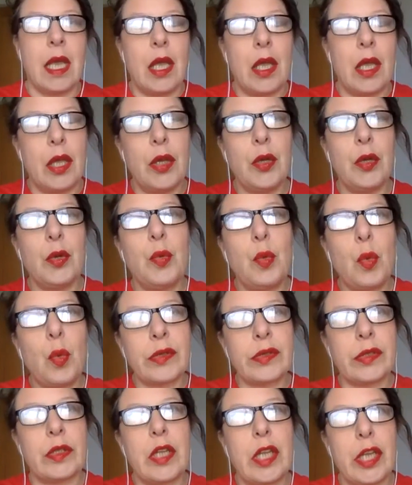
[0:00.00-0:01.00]
who
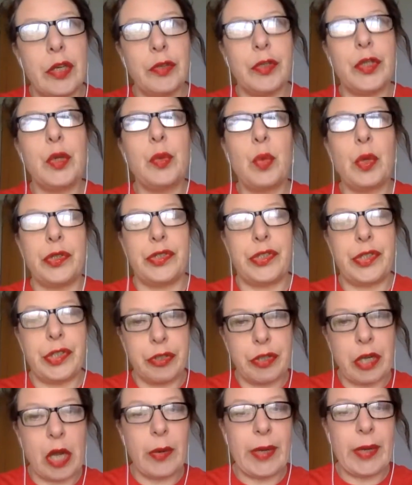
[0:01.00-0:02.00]
you want to
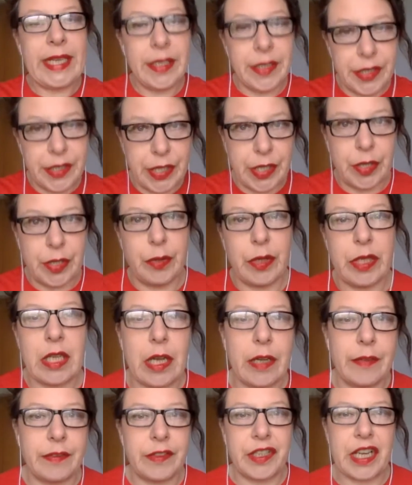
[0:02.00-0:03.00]
grow into? And
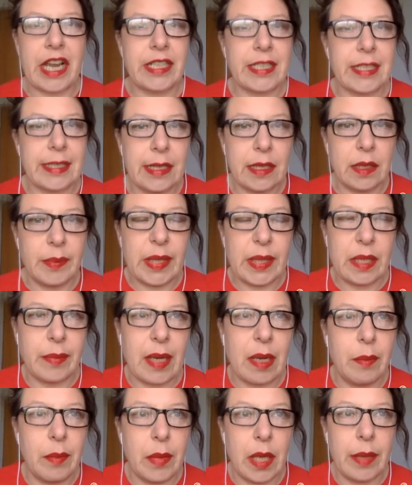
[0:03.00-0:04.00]
I've shared a little bit
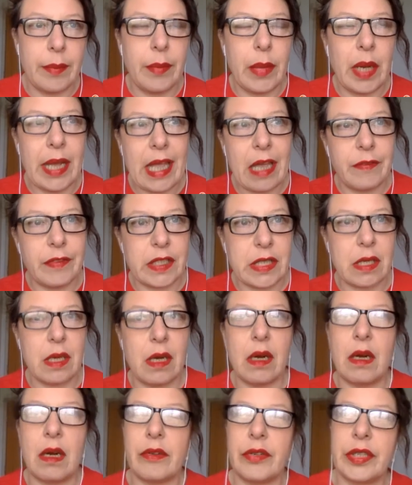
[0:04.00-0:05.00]
about my
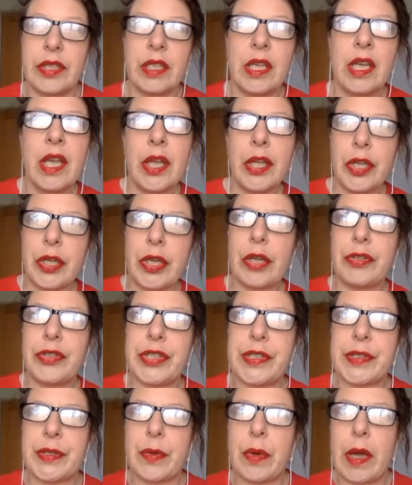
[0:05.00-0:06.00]
avatar, and
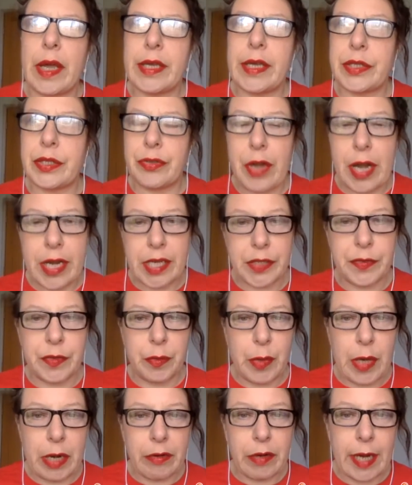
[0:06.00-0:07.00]
she's quite a stretch from
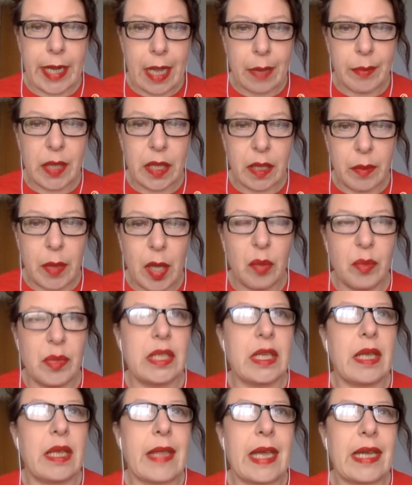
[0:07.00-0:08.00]
where I am at the
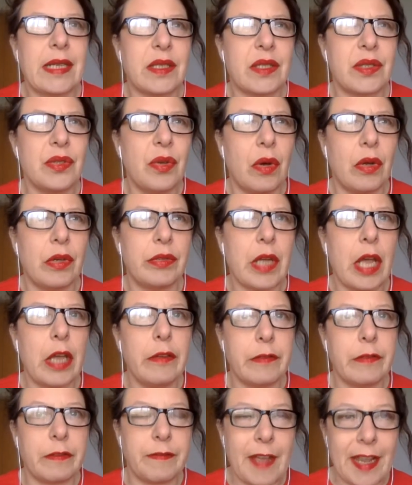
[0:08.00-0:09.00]
moment, and that's not
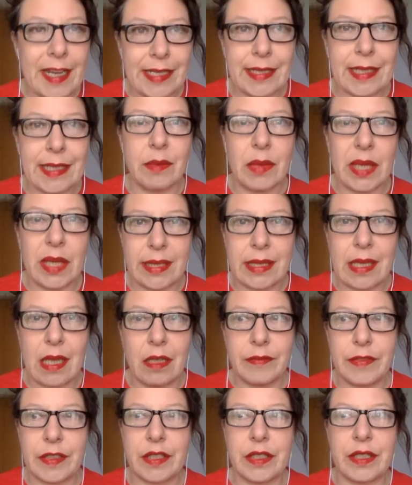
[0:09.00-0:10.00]
over facing
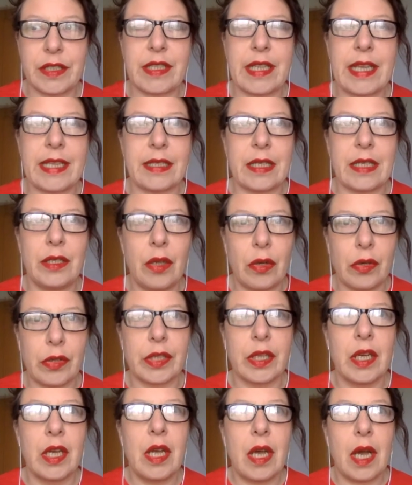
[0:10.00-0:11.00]
myself. It's just there's a lot
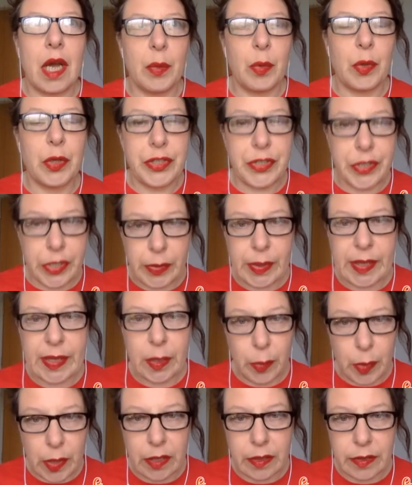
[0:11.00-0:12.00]
I want to do in the
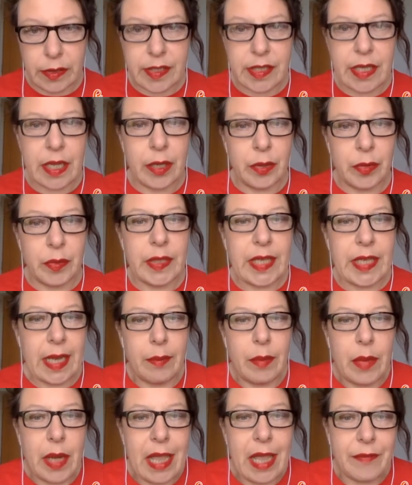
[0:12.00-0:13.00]
world. So yeah,
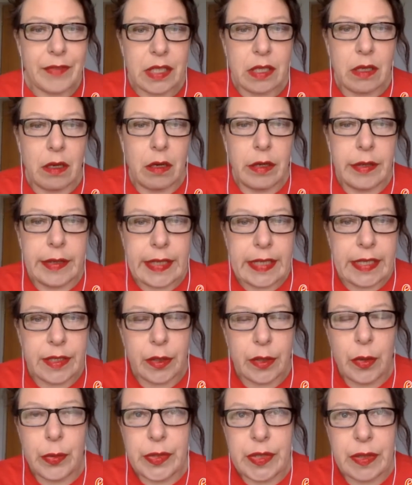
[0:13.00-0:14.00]
my avatar is
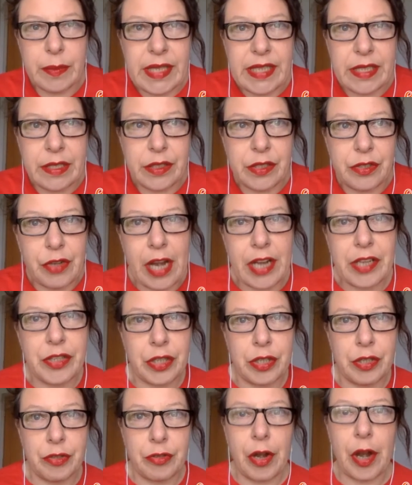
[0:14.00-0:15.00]
causing me to stretch
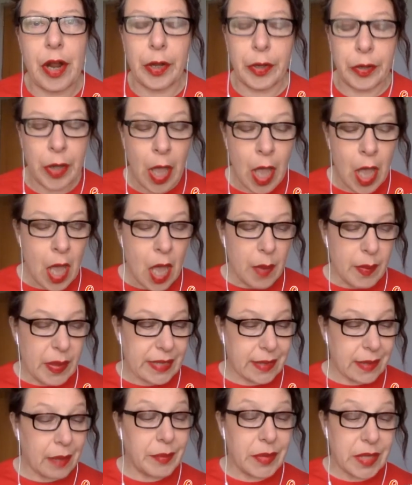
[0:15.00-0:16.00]
and grow. But
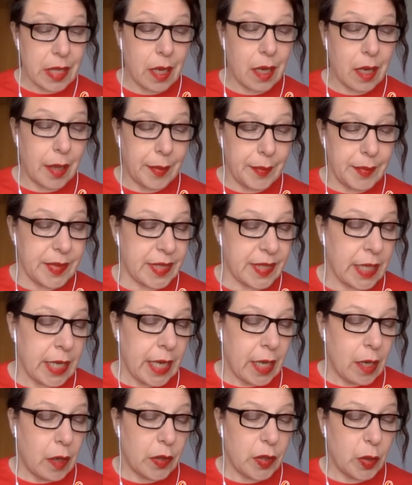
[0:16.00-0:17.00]
sometimes
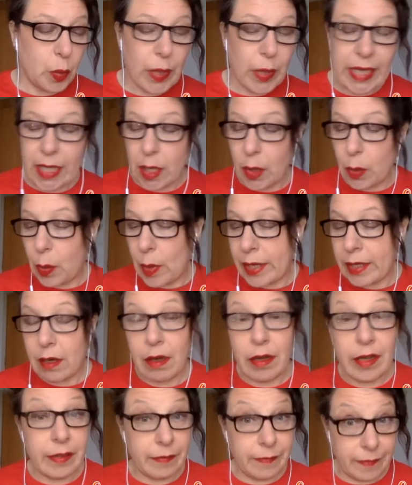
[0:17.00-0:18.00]
on a week when
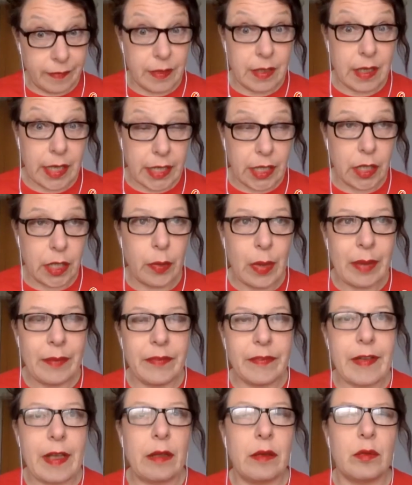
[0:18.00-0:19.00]
I've, like you,
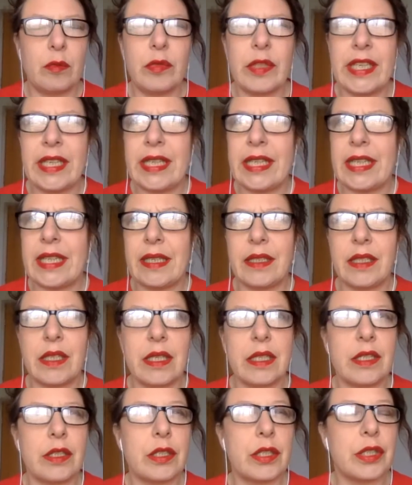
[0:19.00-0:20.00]
felt really
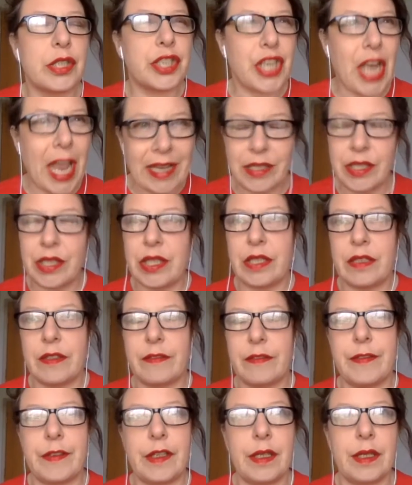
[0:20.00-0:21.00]
shattered
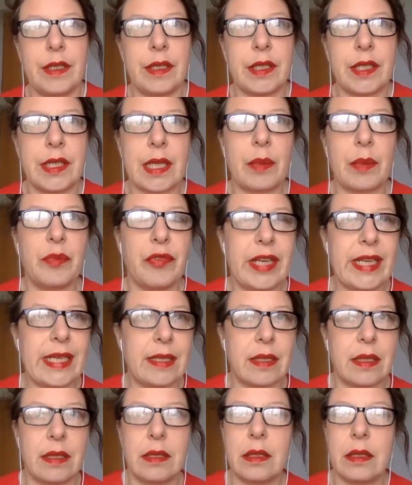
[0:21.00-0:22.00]
for some
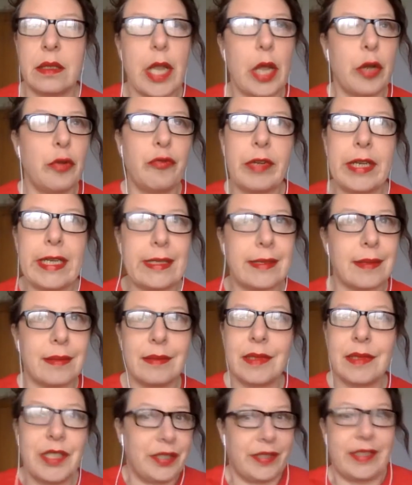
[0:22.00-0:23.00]
reason, no
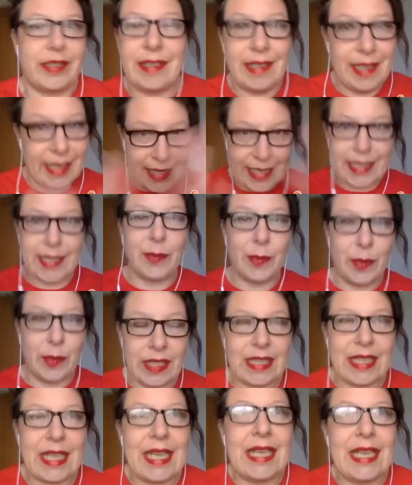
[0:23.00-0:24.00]
reason, just it is what
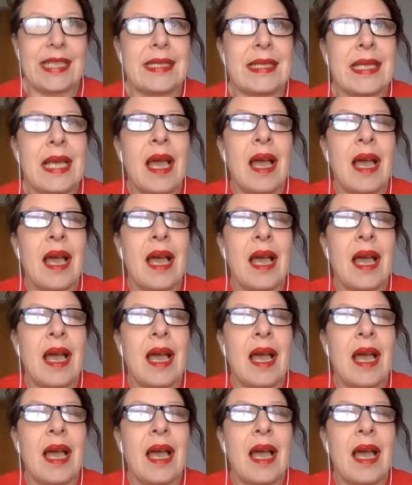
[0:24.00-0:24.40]
it is.